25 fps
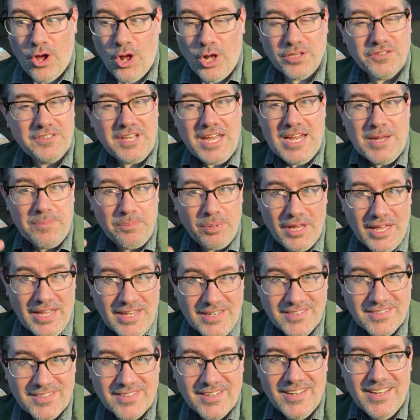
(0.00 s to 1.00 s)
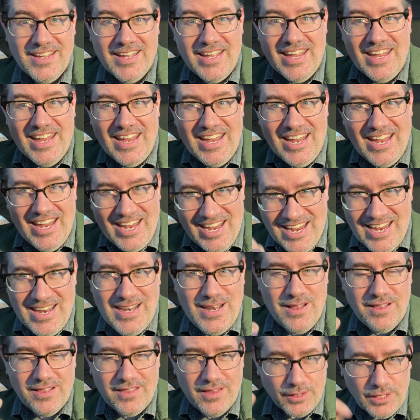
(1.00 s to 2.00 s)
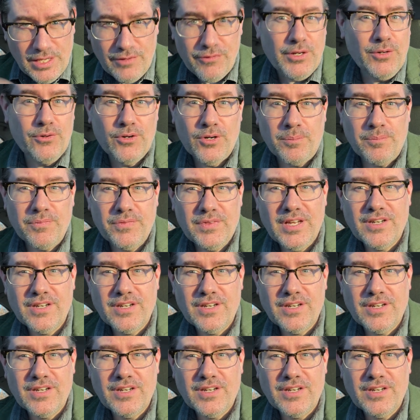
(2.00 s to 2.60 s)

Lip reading: all take place in the living room.